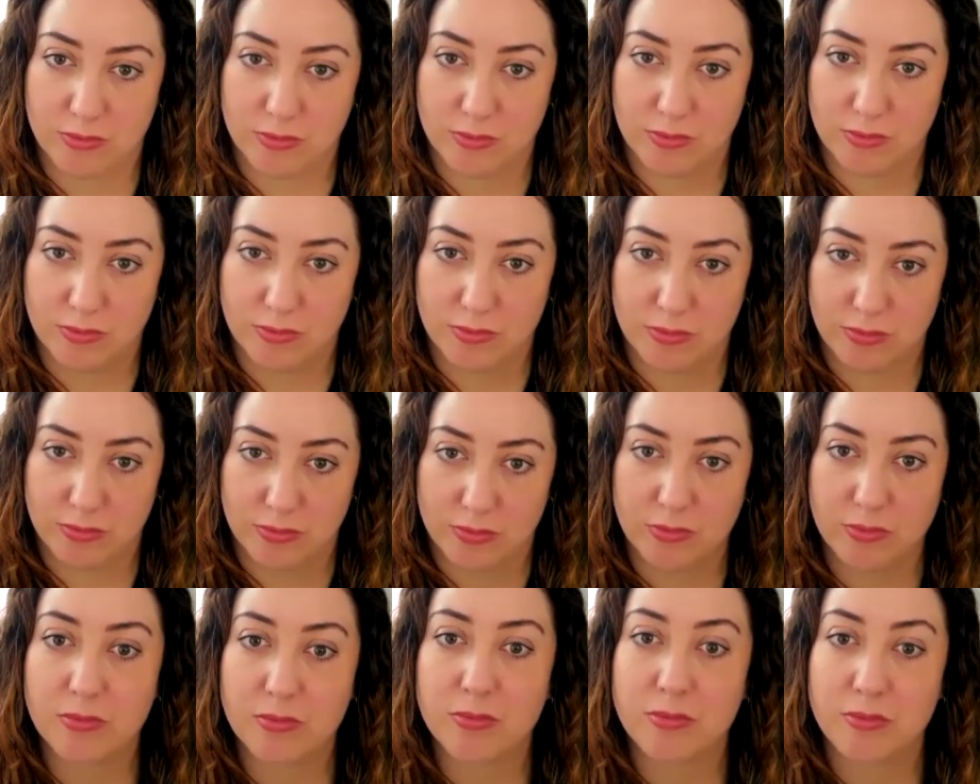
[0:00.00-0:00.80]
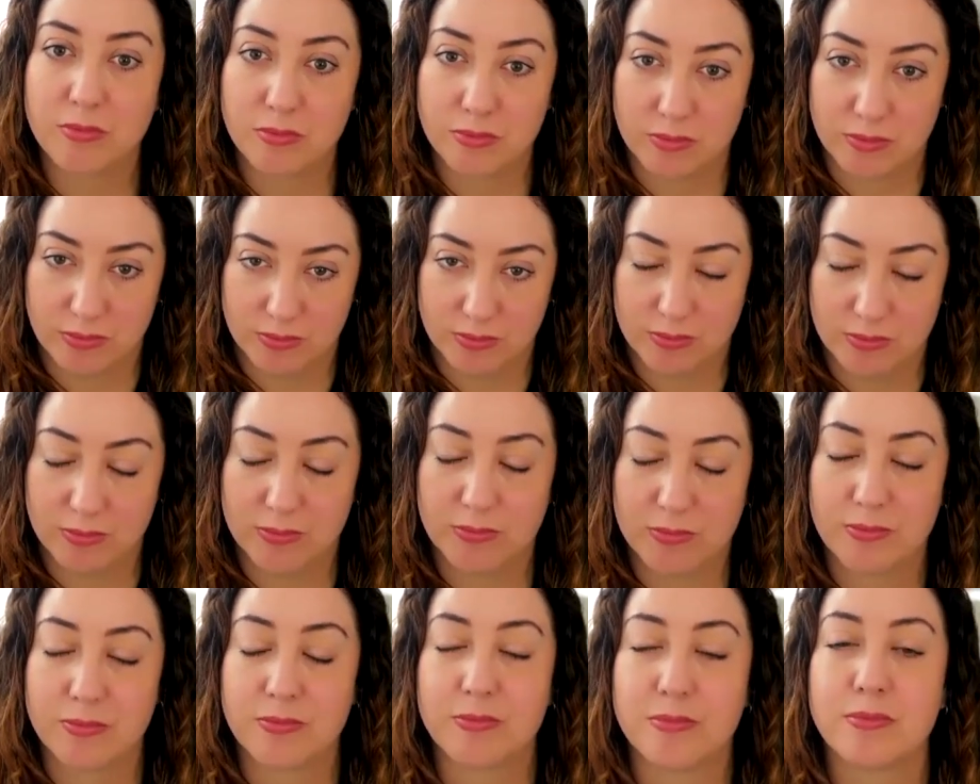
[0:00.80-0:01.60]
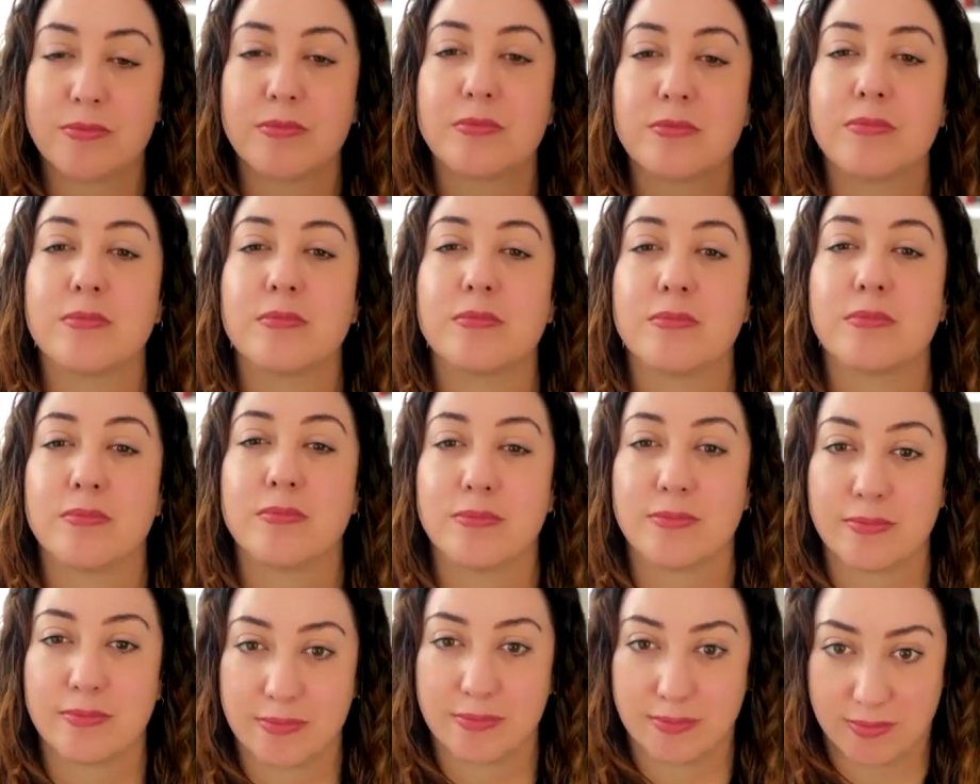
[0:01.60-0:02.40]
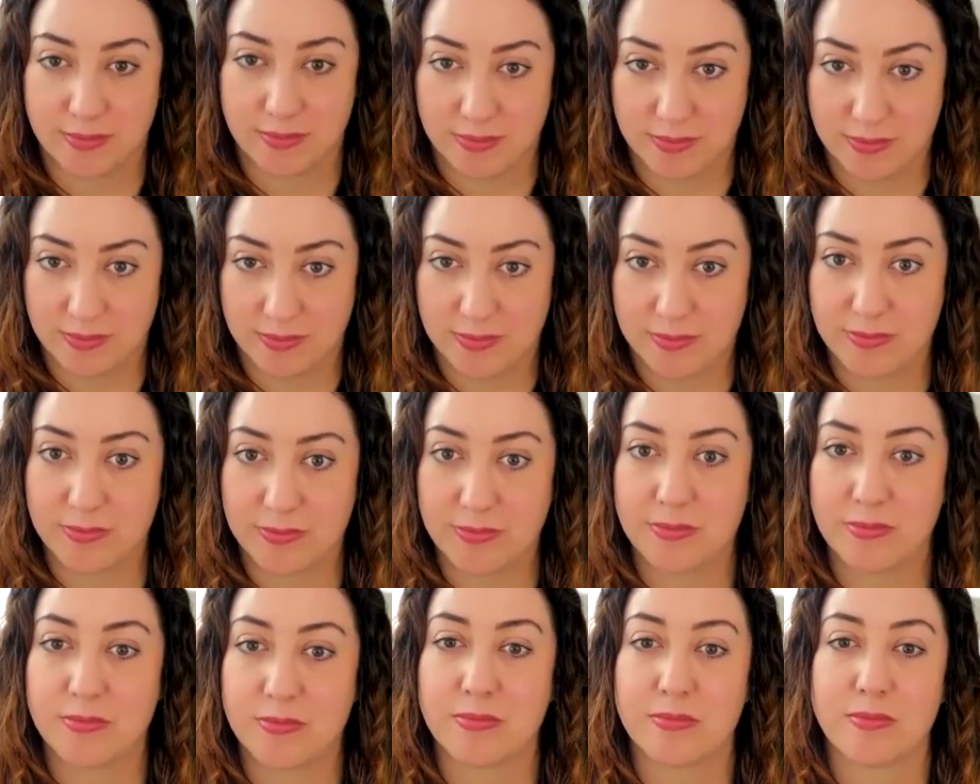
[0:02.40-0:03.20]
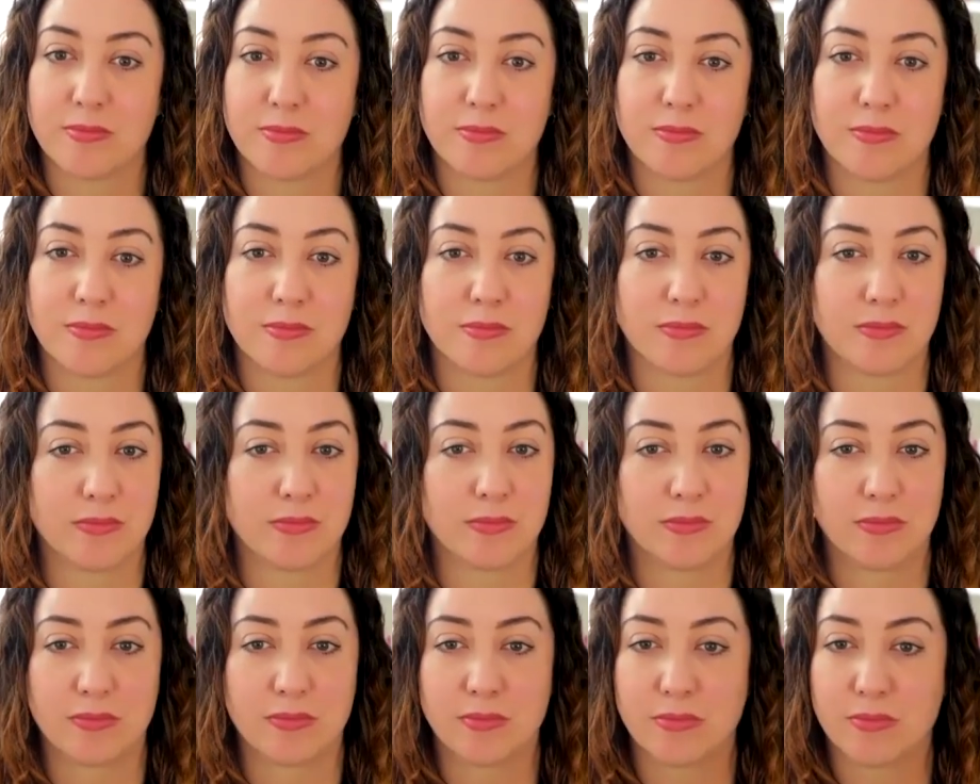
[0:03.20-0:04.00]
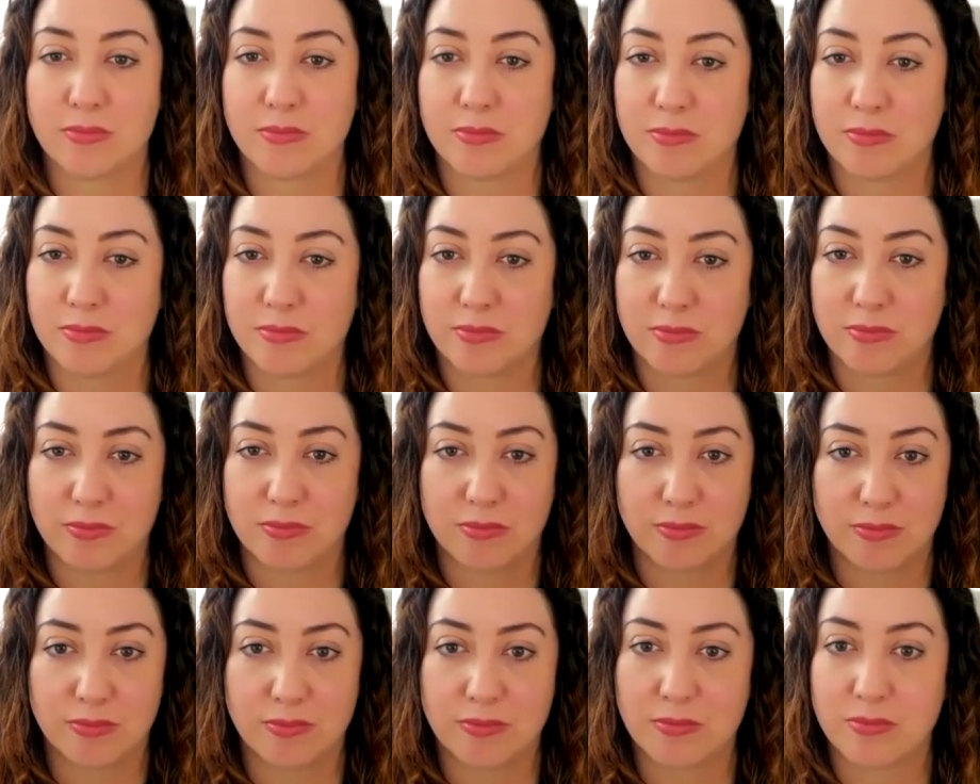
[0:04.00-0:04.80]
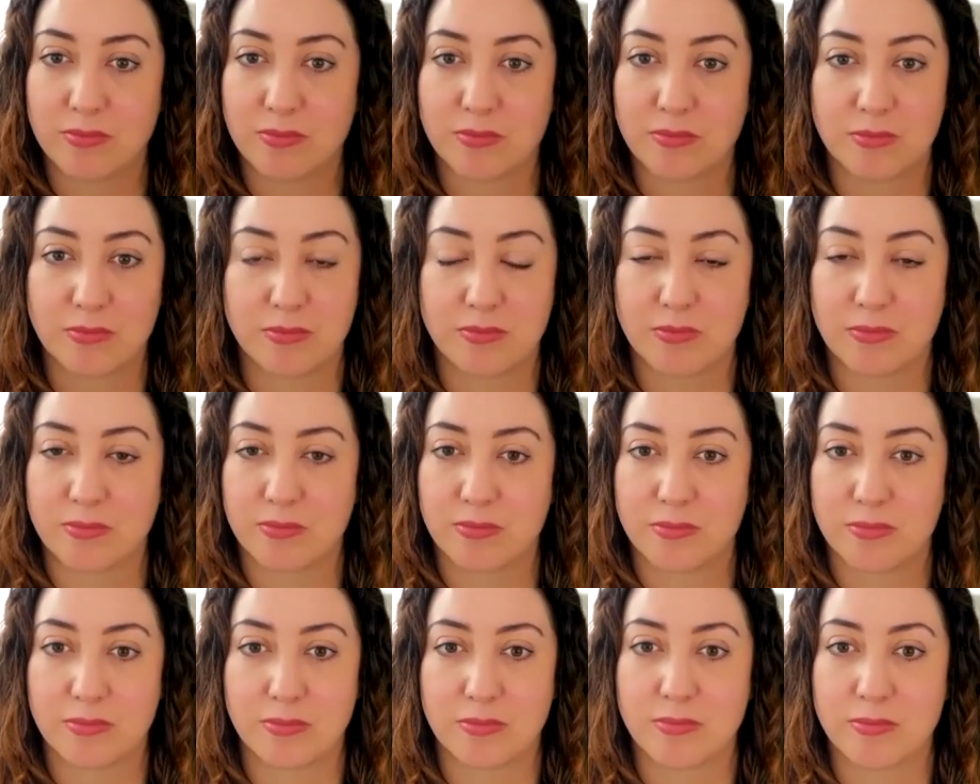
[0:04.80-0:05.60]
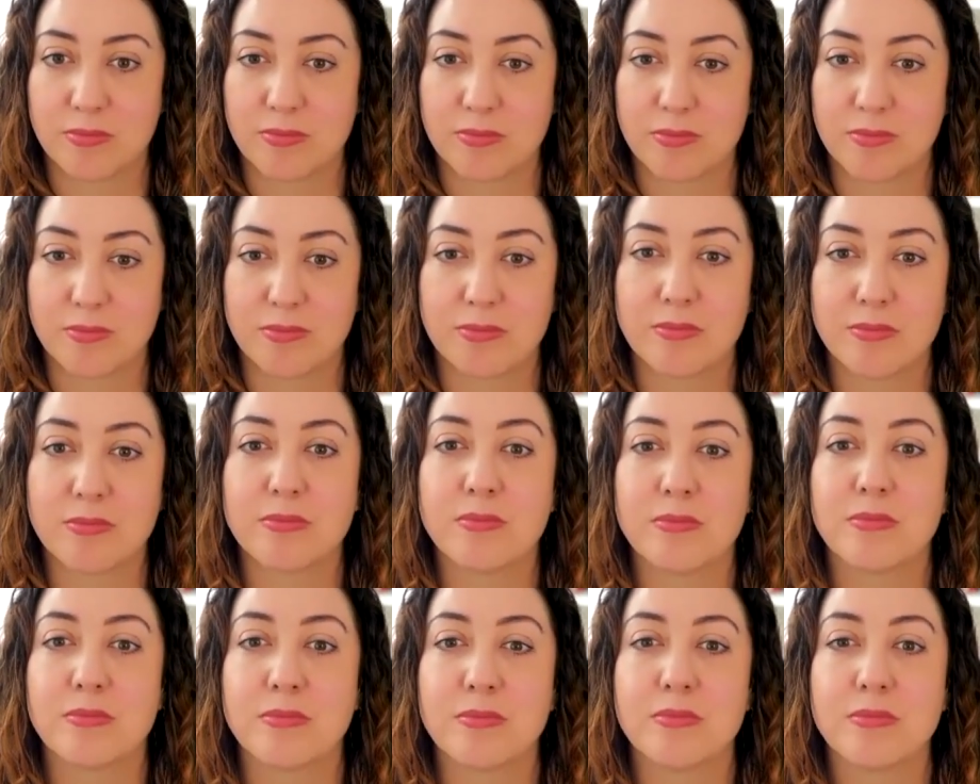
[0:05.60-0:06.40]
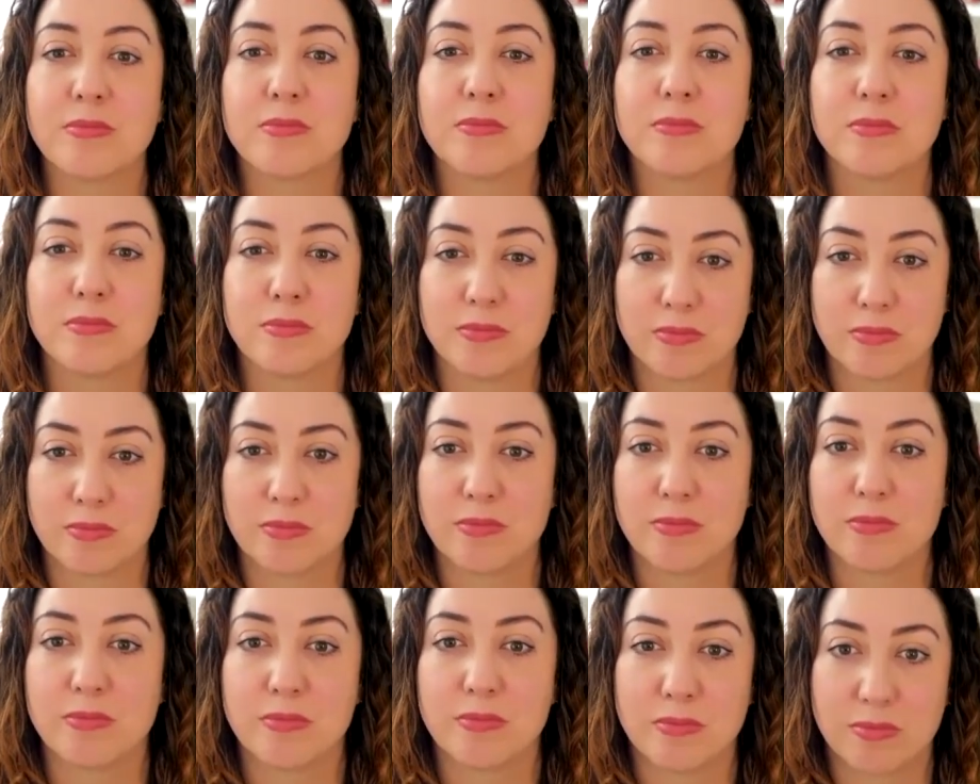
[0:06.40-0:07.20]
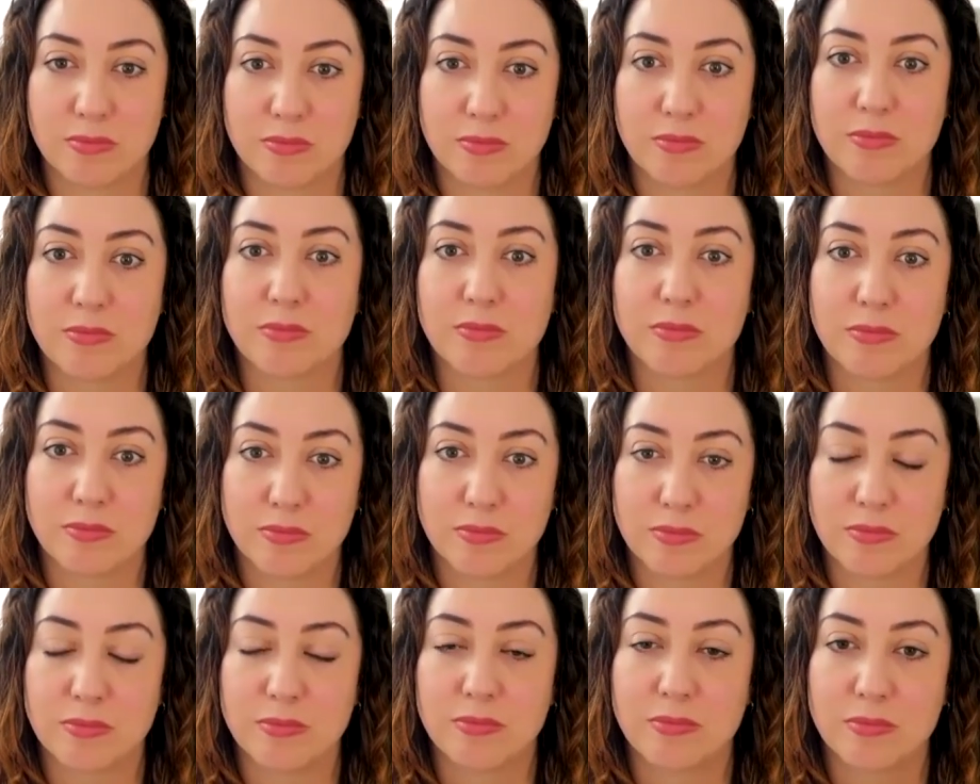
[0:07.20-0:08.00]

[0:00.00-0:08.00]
[no speech]